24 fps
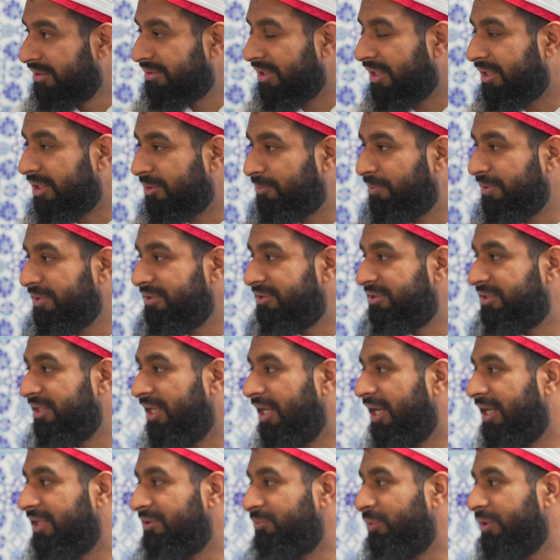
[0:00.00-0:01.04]
Tariq bin
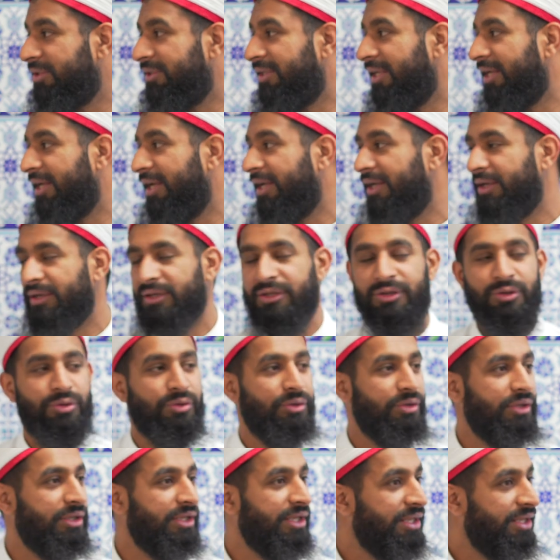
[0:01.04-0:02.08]
Ziyad went there. You know,
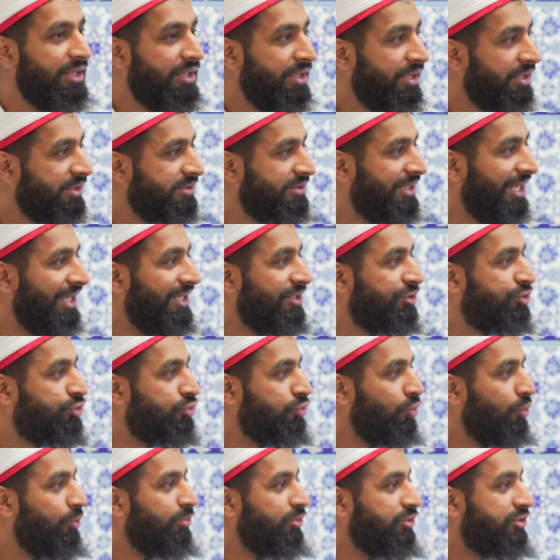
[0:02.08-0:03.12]
there is
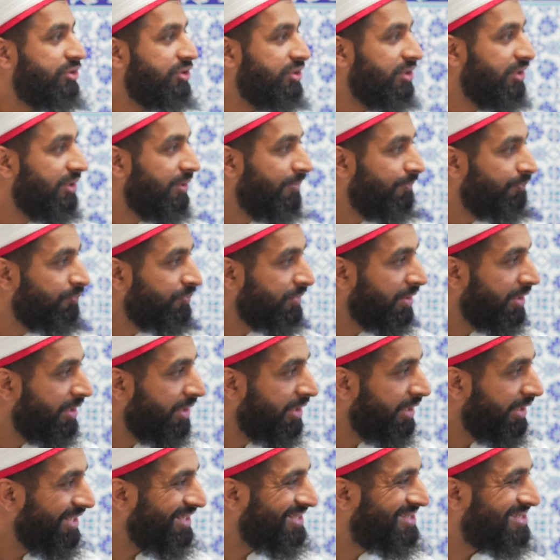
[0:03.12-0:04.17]
so much
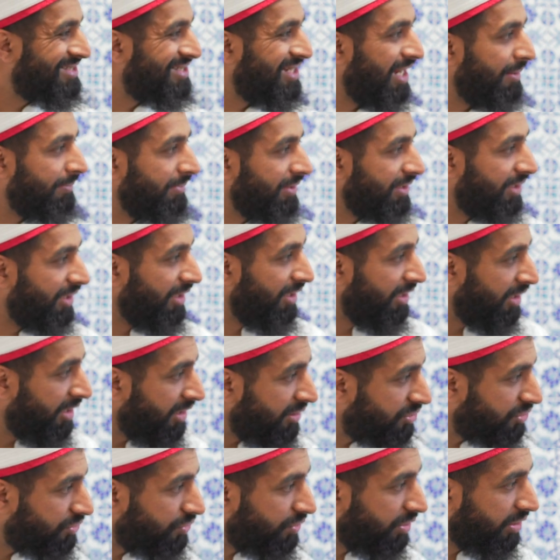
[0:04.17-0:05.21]
Islamic
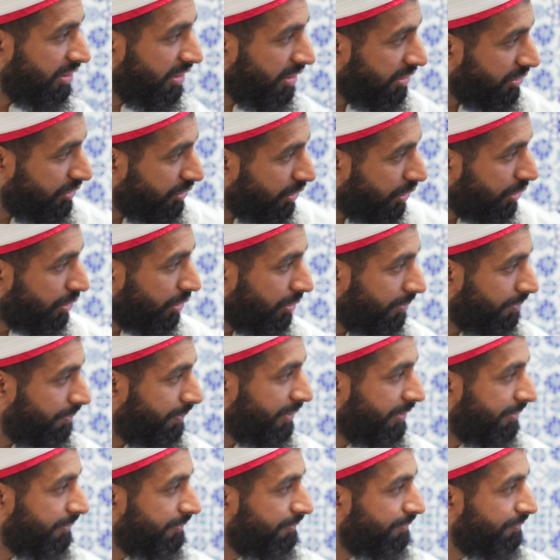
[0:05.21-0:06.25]
history in Europe,
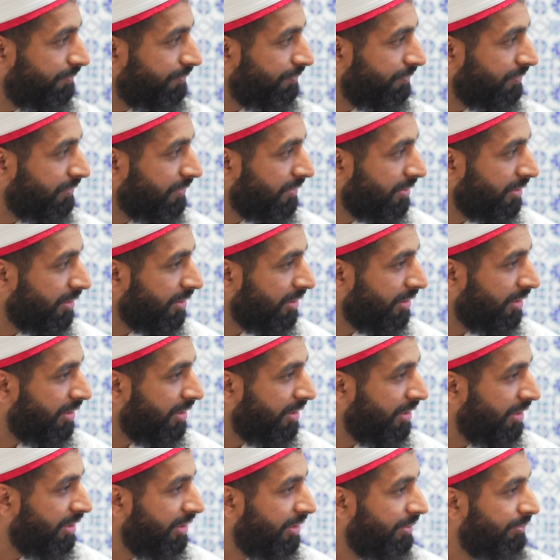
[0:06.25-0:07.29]

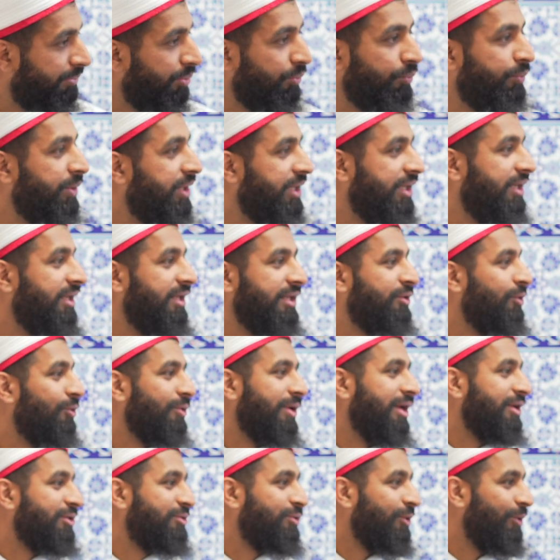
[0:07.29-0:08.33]
but we
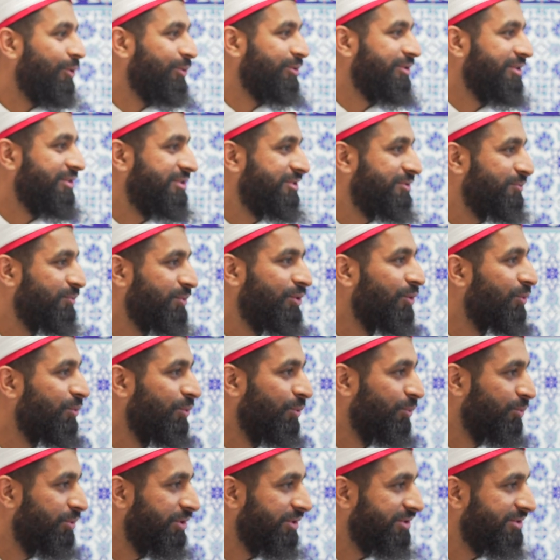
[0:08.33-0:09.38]
don't get taught this, we don't
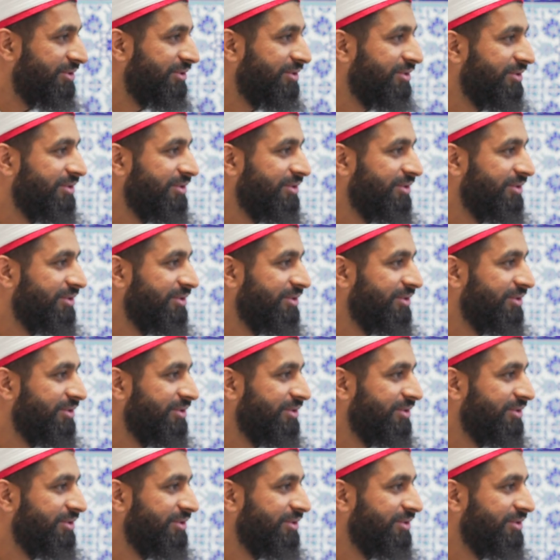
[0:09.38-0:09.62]
know this.